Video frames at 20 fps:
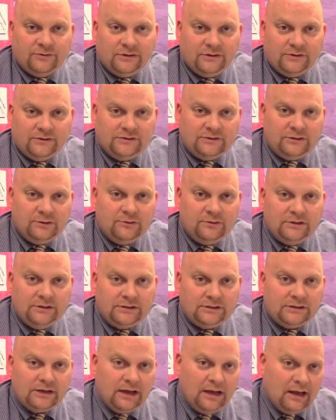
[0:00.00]
that the
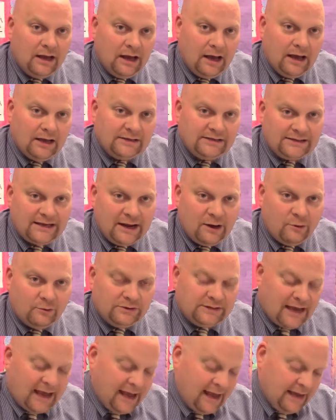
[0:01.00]
students stay
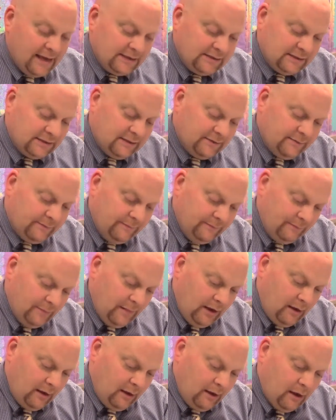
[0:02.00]
on task.
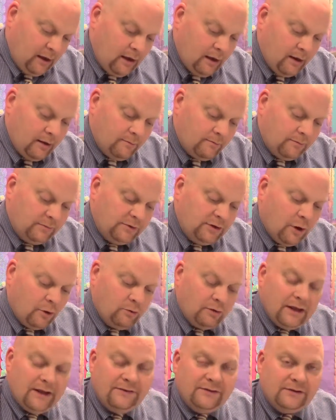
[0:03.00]

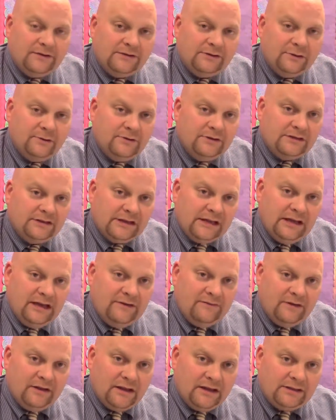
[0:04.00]
Don't let the students
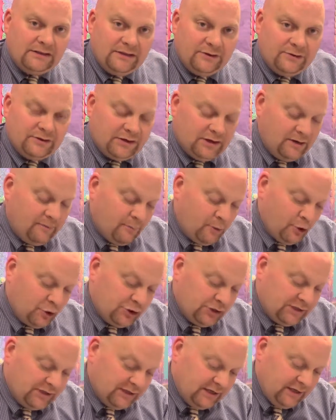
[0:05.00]
leave unless there's an
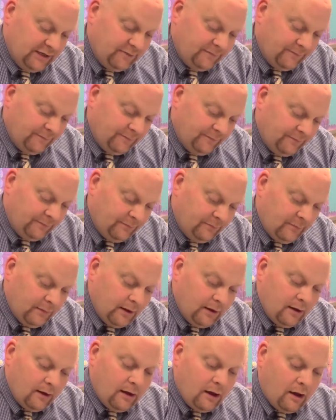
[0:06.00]
emergency.
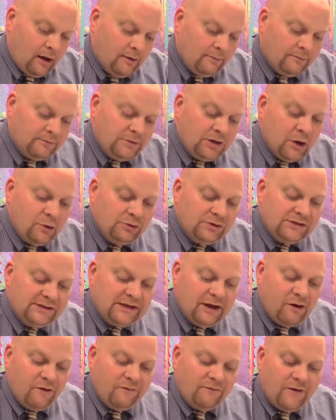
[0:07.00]
No
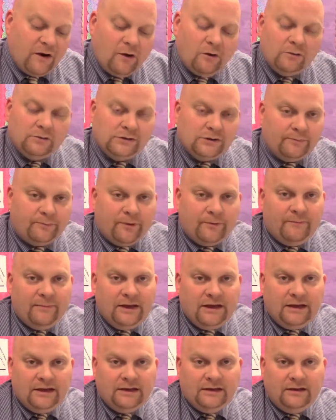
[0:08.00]
cell phones are
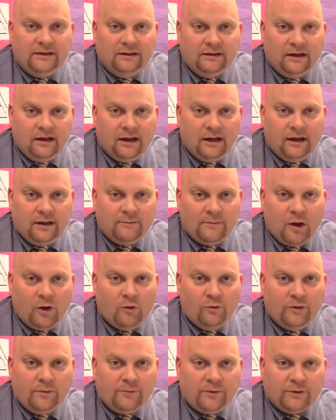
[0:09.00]
permitted
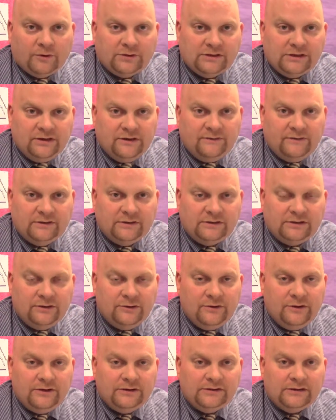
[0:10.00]
on the person of the
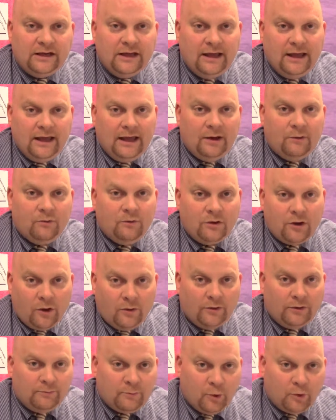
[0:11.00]
students, and we'll
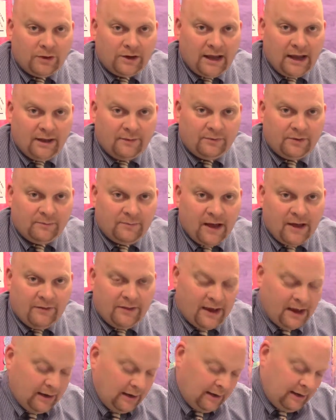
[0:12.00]
go in more depth
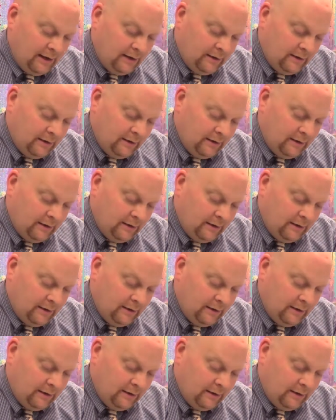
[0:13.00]
about that